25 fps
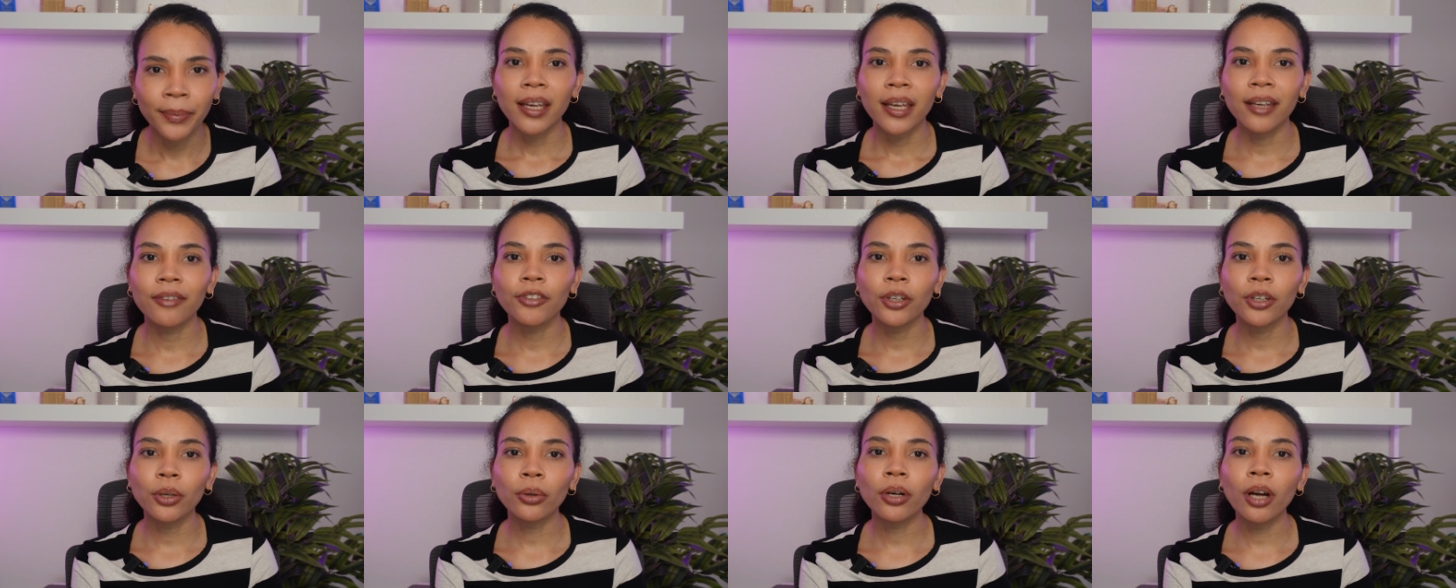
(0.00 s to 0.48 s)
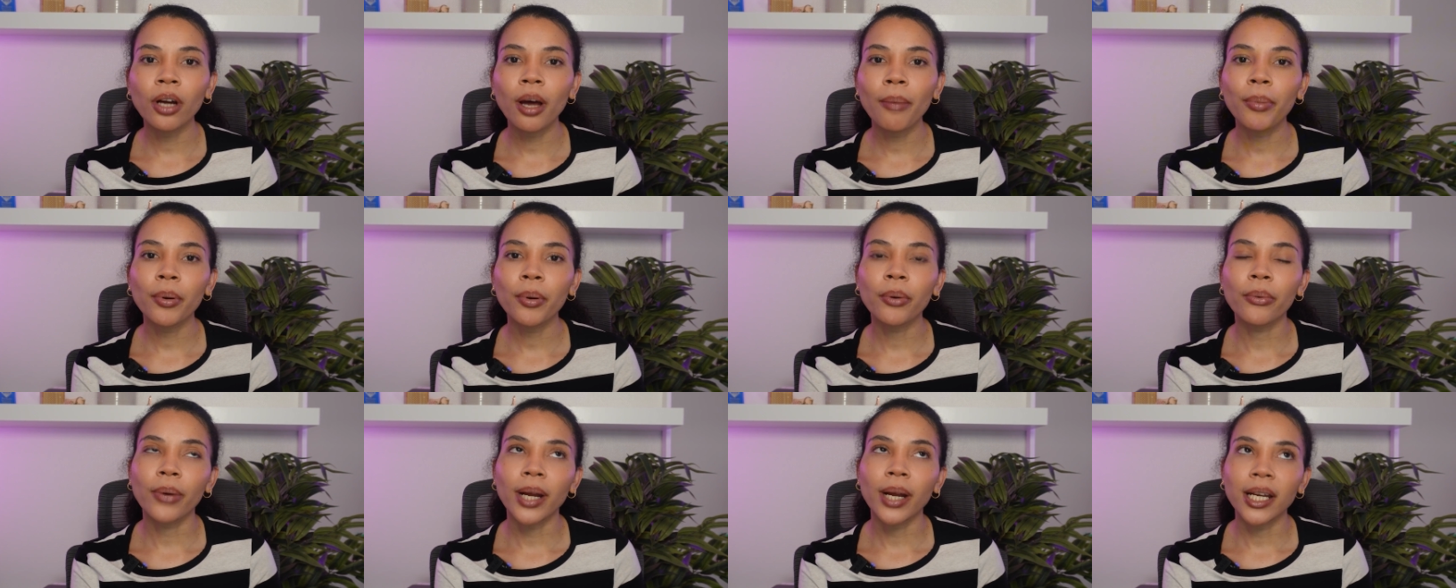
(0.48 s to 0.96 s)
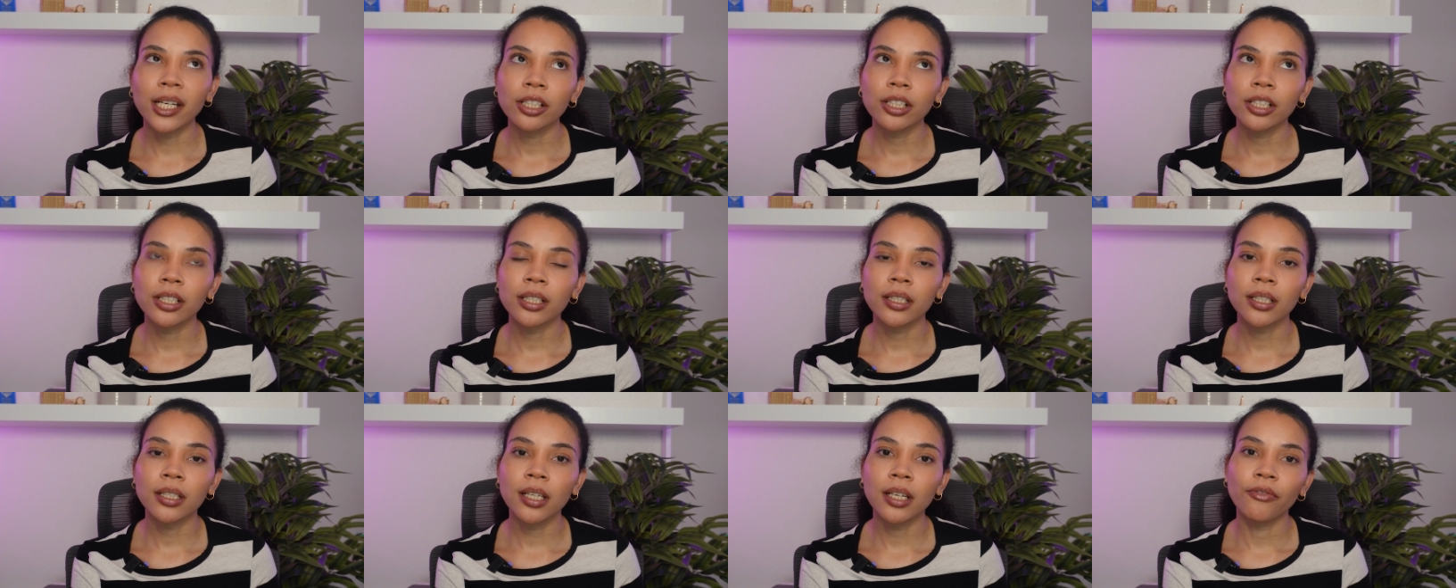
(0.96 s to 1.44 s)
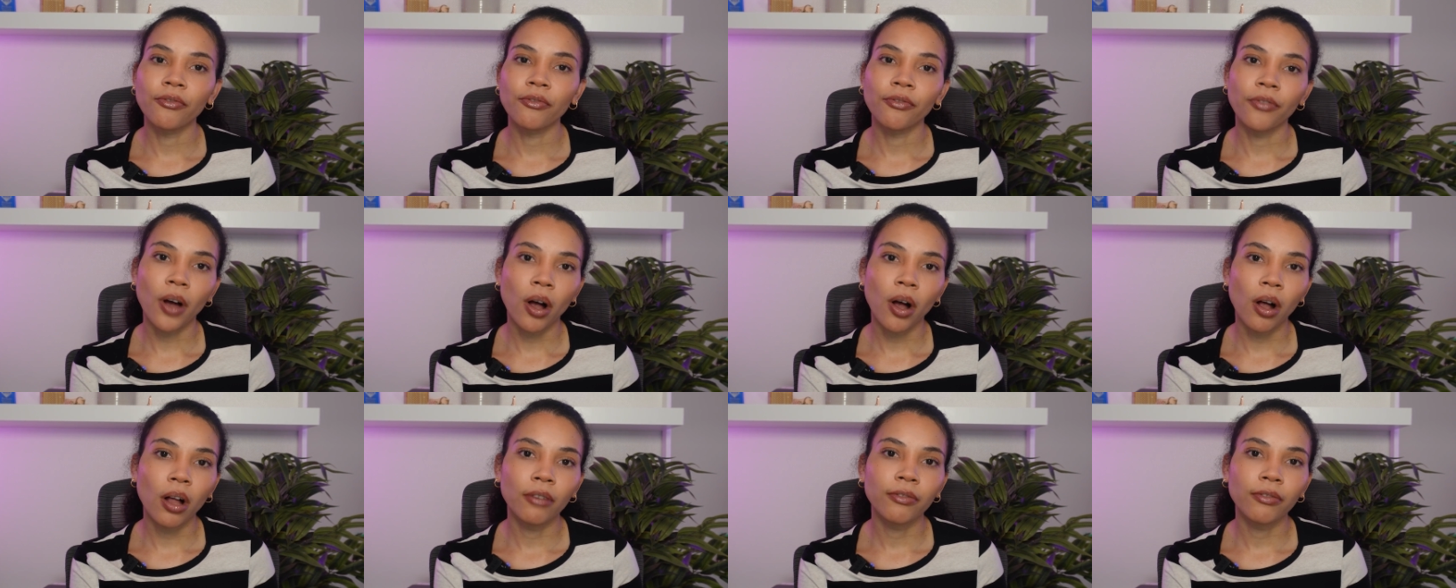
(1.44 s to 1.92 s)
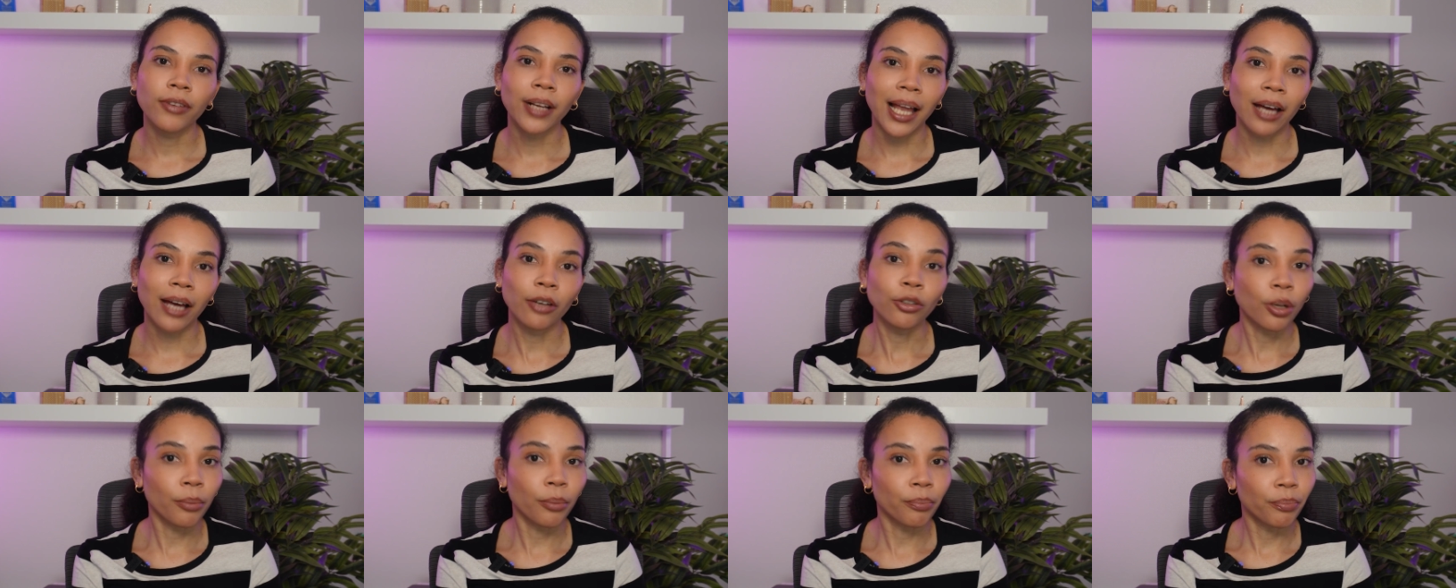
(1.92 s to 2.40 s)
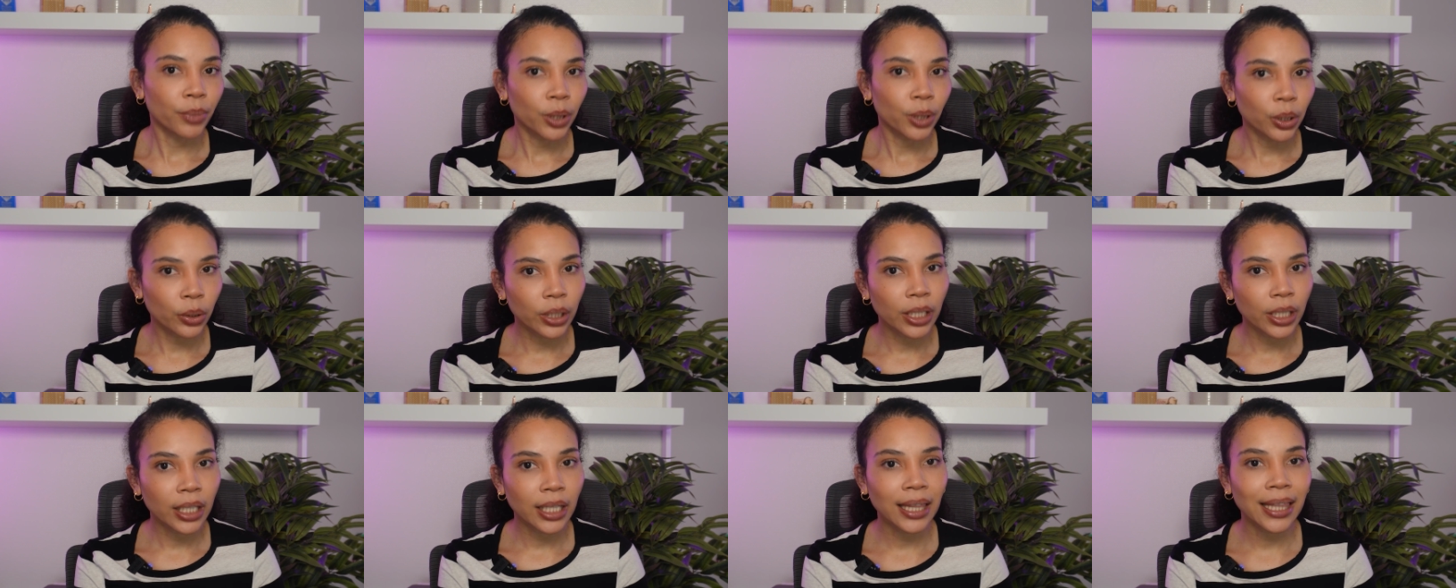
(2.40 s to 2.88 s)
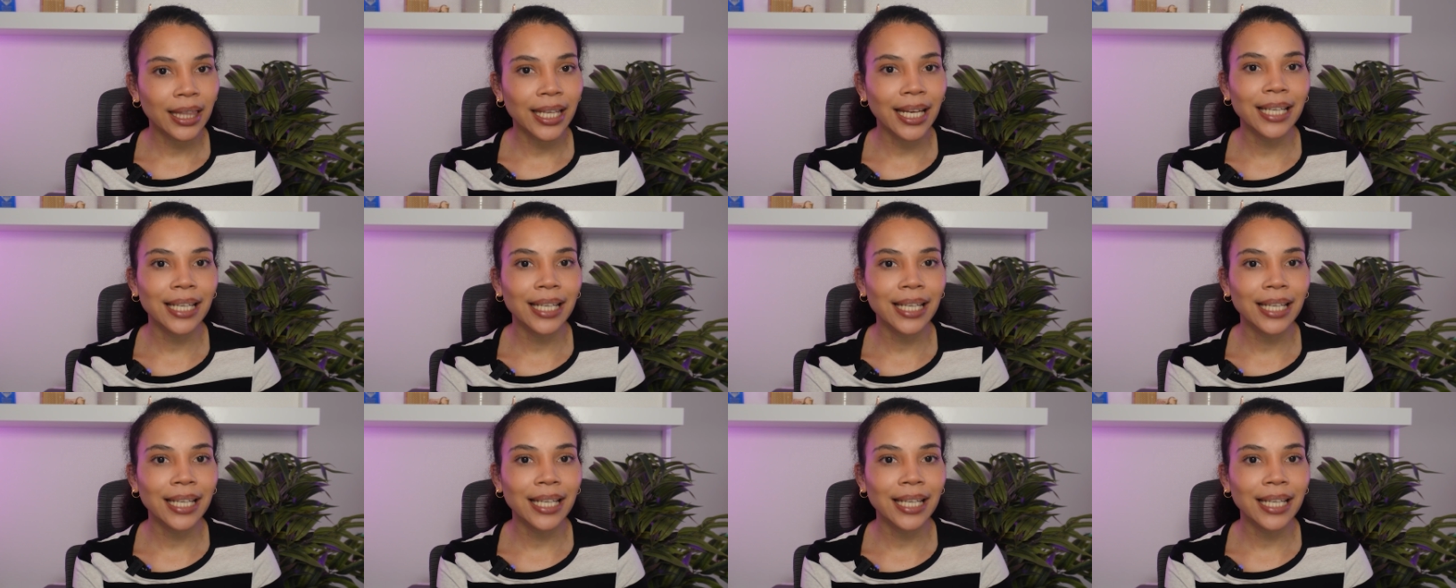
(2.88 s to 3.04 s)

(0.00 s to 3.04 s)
if your operations involve cloud computing,